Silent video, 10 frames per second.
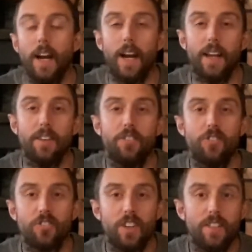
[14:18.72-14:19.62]
and
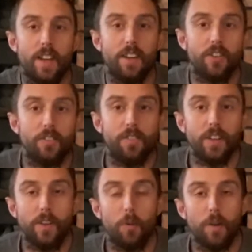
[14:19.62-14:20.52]
just near the end I could
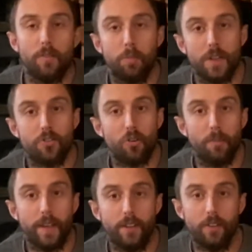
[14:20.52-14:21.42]
feel a little bit of a blister on
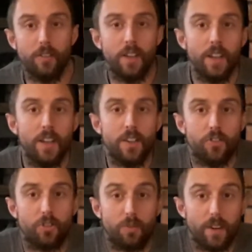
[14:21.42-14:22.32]
my heel,
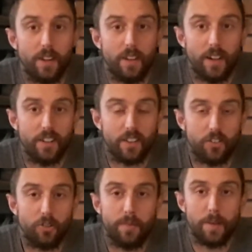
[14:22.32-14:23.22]
just where I'd had
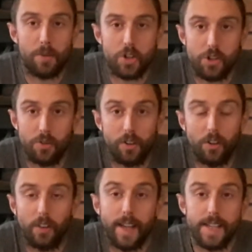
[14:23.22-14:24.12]
something in my shoe and
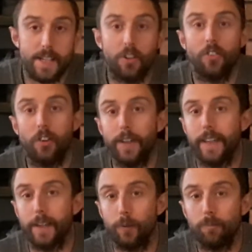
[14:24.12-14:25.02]
got lazy and not taken
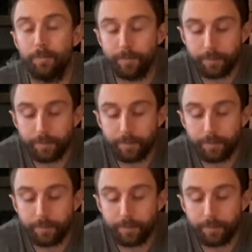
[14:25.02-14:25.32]
it out.